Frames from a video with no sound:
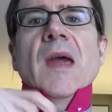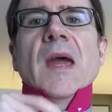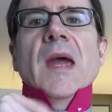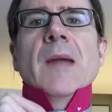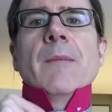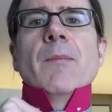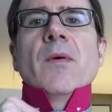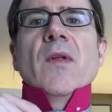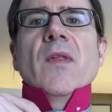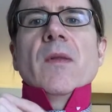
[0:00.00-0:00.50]

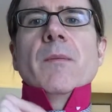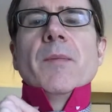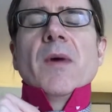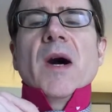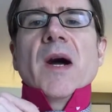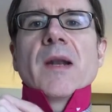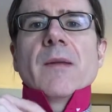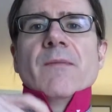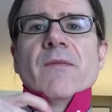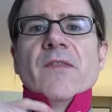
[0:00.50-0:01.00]
and pull the
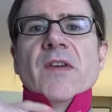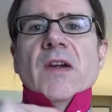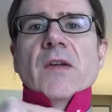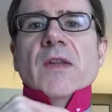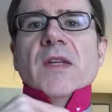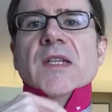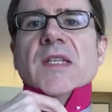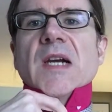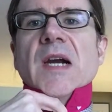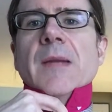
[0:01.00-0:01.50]
bottom
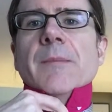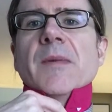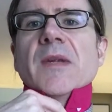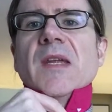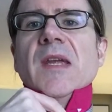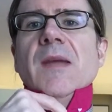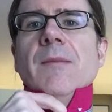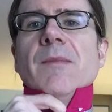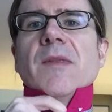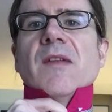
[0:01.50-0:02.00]
fairly tight, but
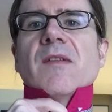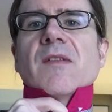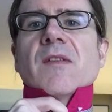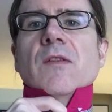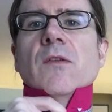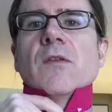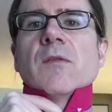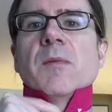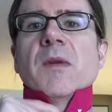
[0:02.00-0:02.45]
keep this loose